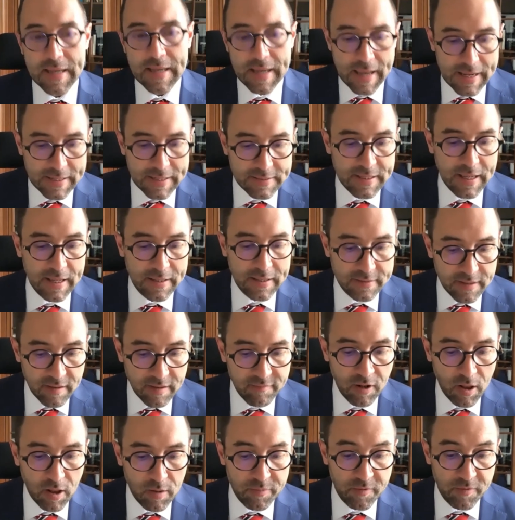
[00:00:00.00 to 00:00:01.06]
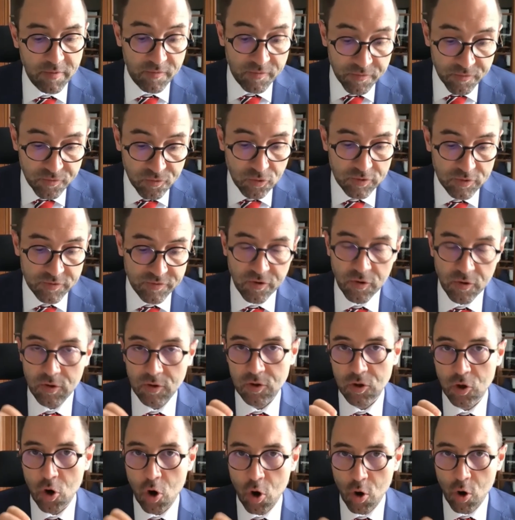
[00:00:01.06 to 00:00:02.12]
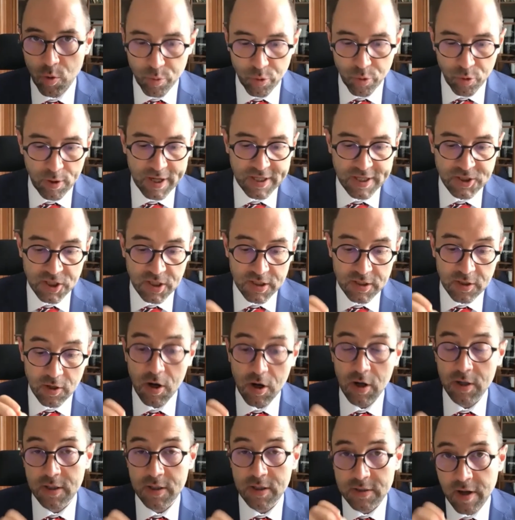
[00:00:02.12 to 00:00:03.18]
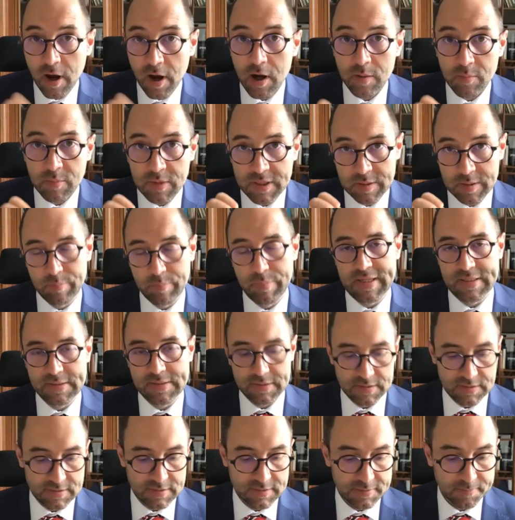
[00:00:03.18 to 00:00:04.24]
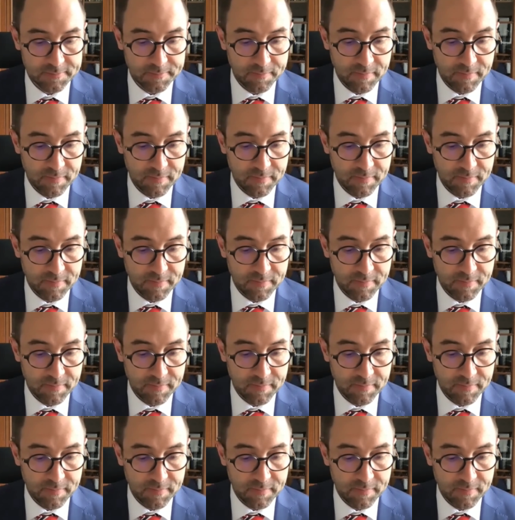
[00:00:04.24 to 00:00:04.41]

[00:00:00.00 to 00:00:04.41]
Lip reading: and can develop fruitful cooperation on a timely basis.